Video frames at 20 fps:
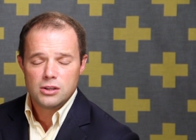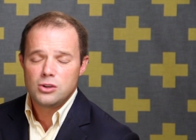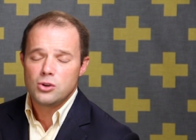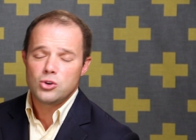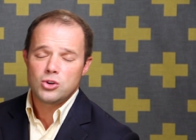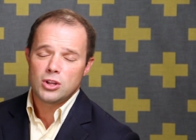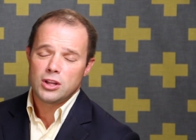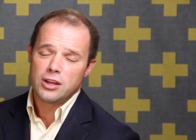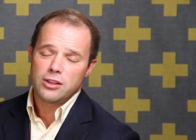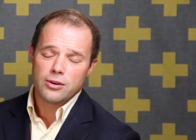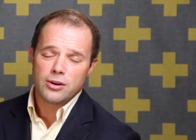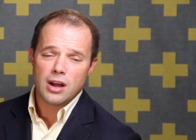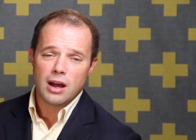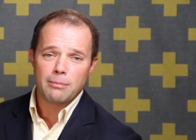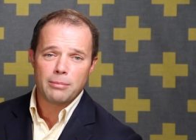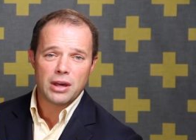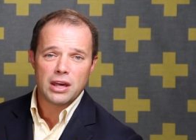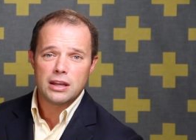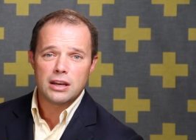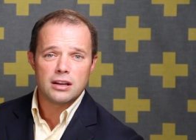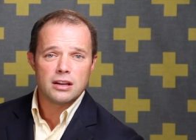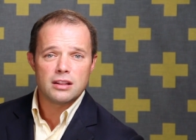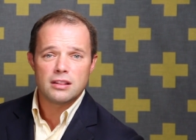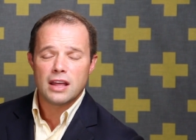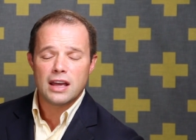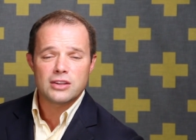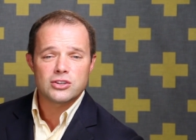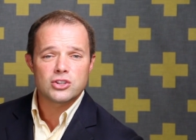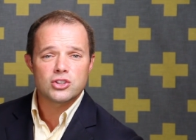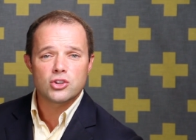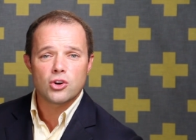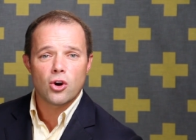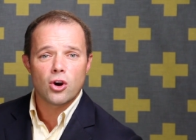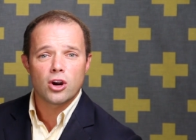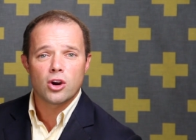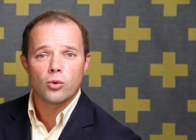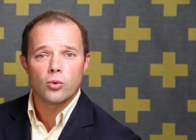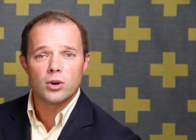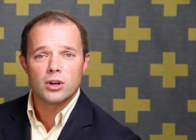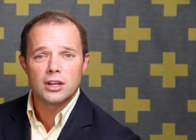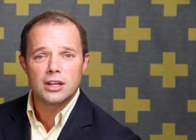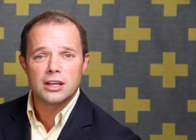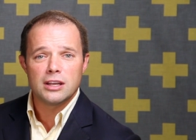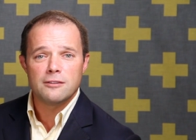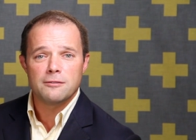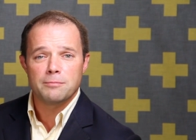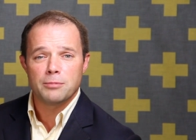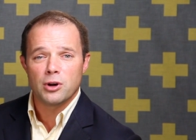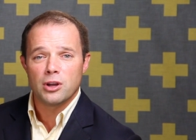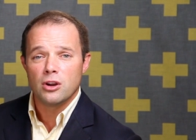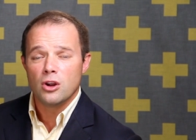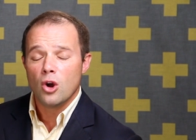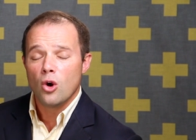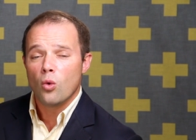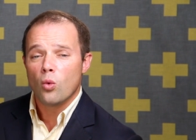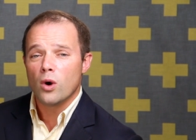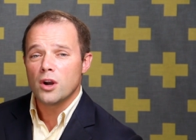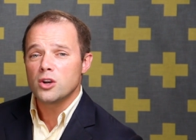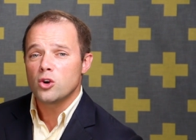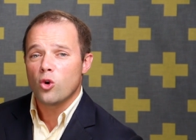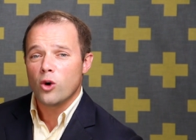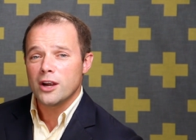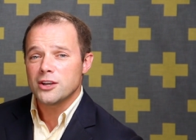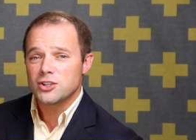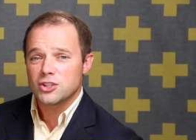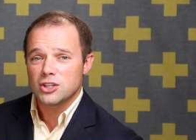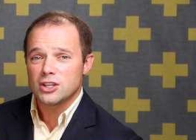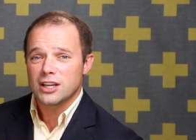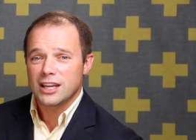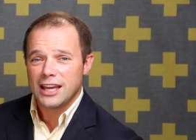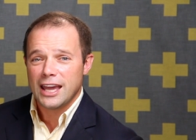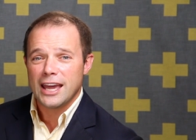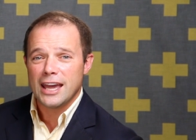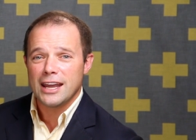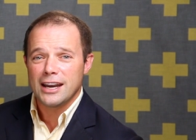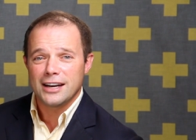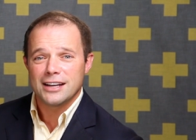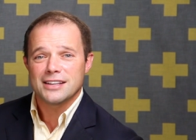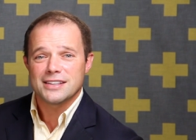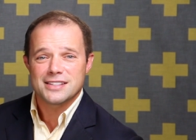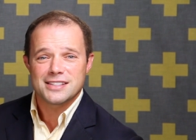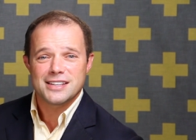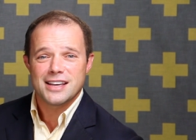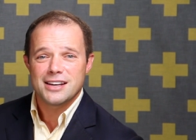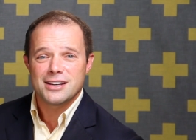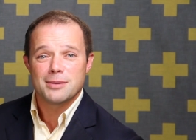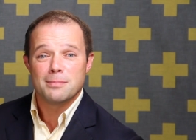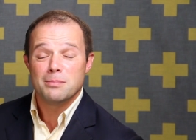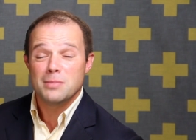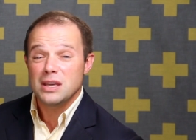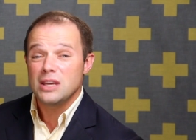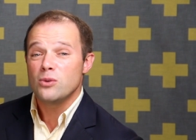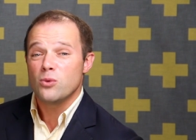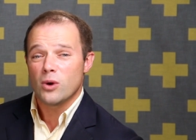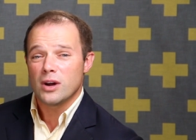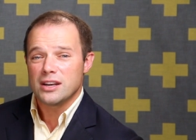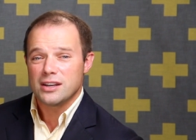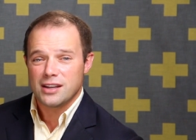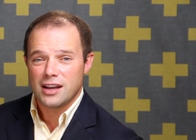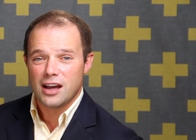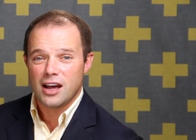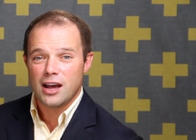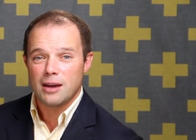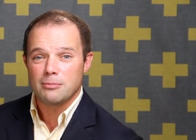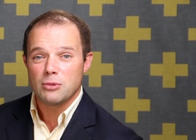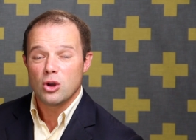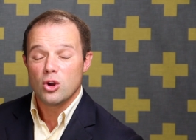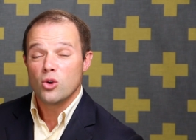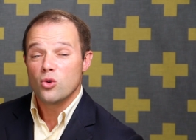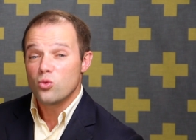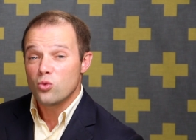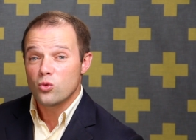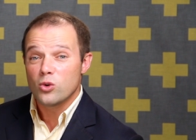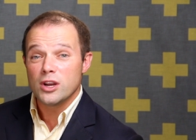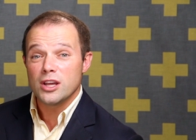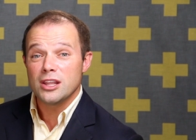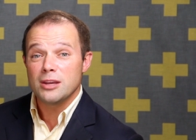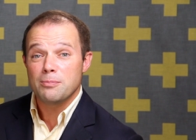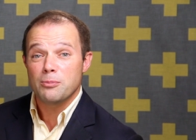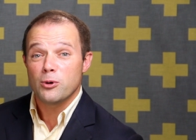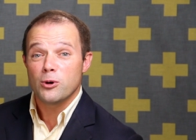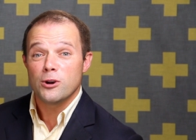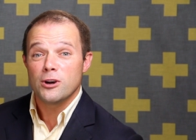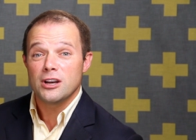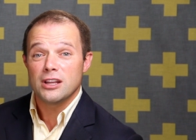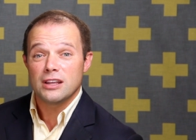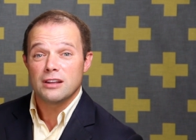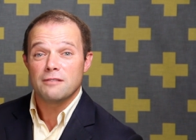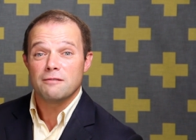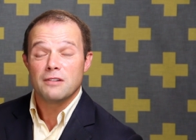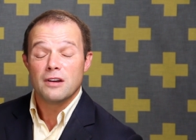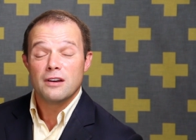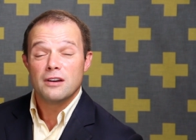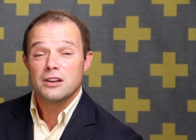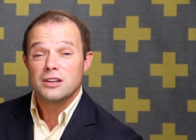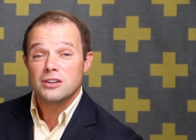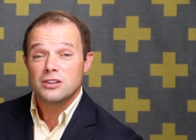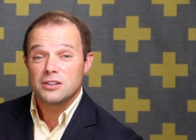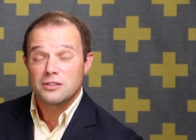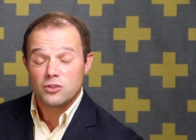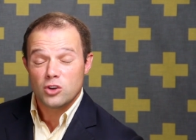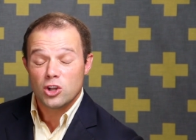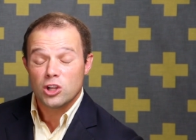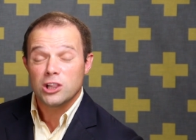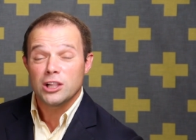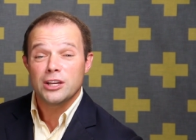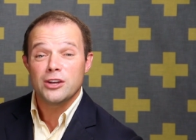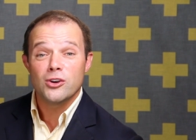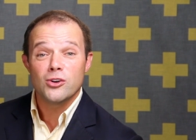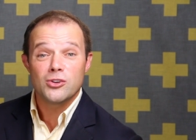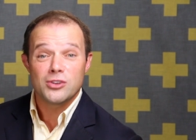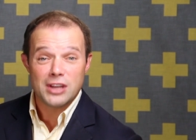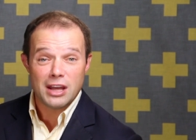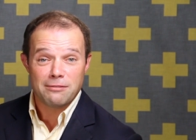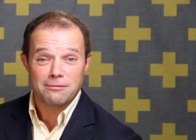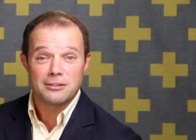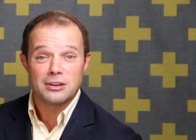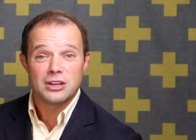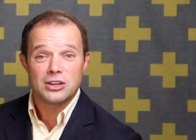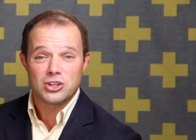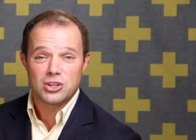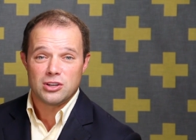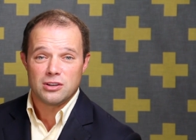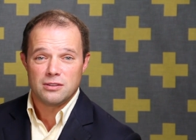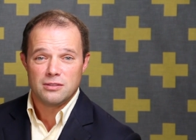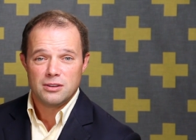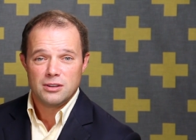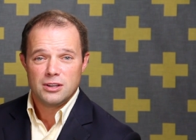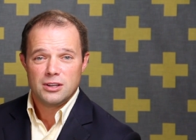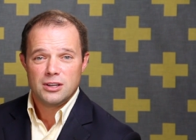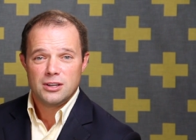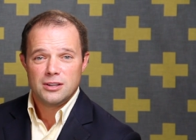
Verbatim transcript: Usually they're not painted in that stark a relief, but one question a candidate said to me one time really put it in clear definition.